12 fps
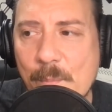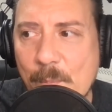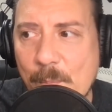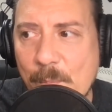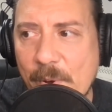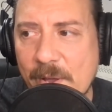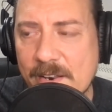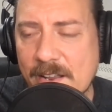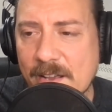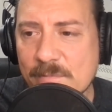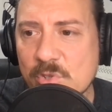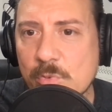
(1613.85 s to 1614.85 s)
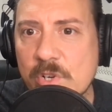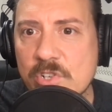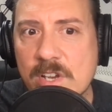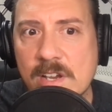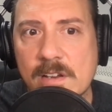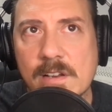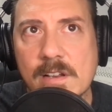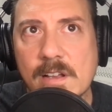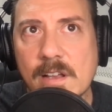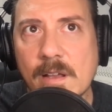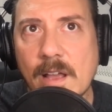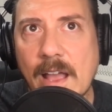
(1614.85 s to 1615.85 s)
But I'm switching
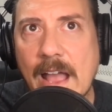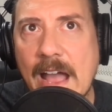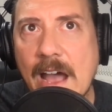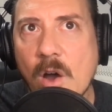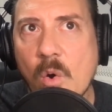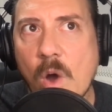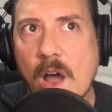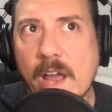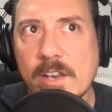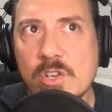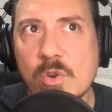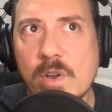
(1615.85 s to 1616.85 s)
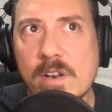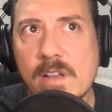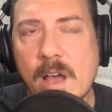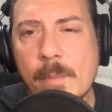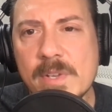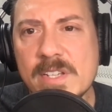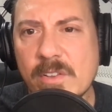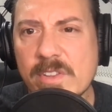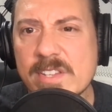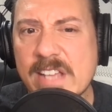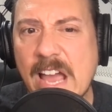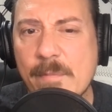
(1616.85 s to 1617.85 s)
how I do it. Up until
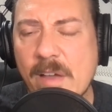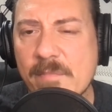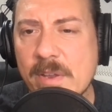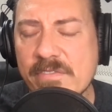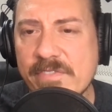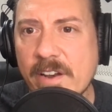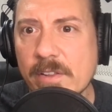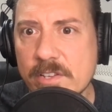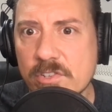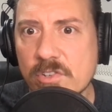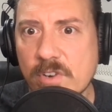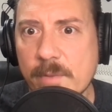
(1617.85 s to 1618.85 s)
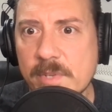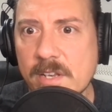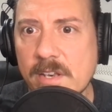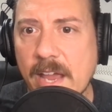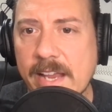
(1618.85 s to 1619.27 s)
this time, I've been fairly scripted.